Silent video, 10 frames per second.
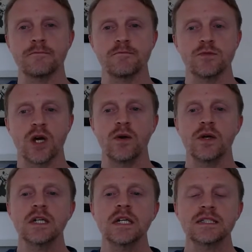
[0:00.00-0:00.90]
So
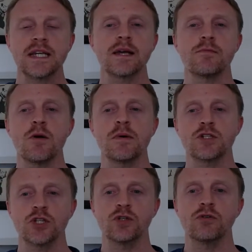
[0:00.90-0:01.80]
take a moment
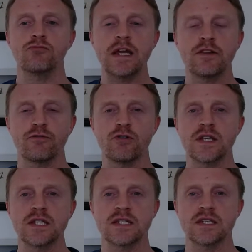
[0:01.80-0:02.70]
to read through
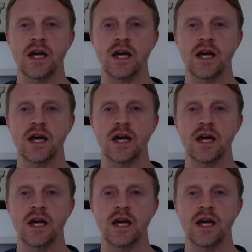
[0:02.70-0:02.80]
this